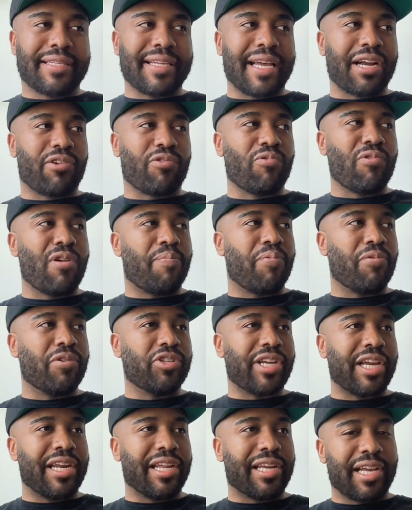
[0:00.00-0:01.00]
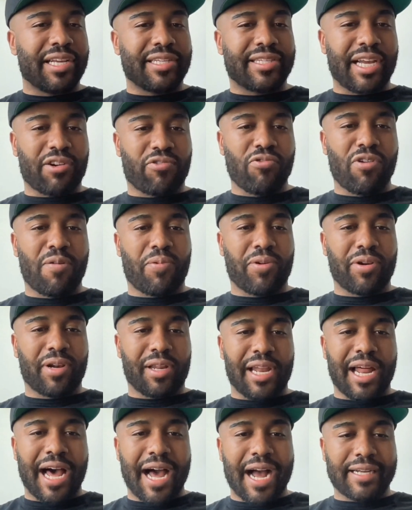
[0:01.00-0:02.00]
I grew up on Jadakiss. I grew up on the
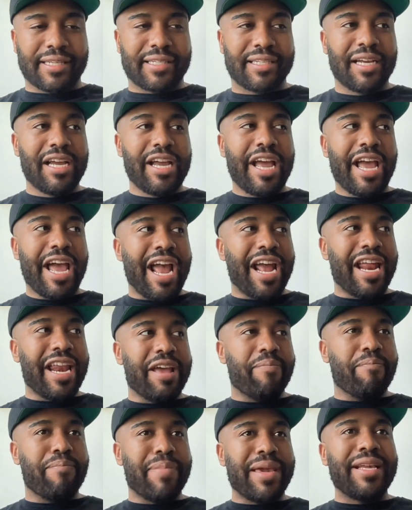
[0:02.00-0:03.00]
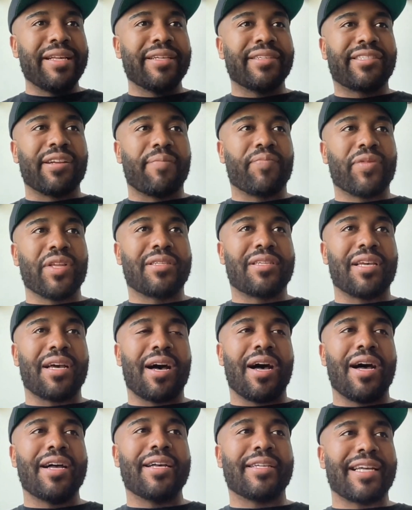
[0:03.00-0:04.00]
Locks, and it means something to
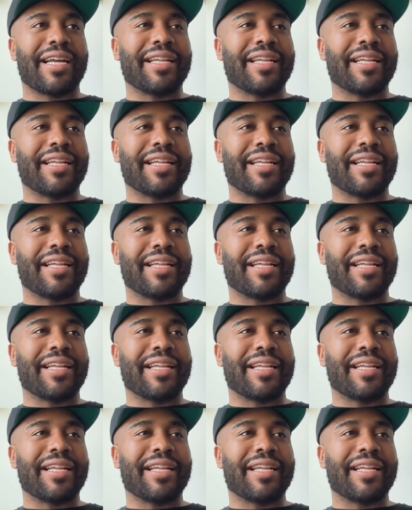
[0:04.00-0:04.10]
us.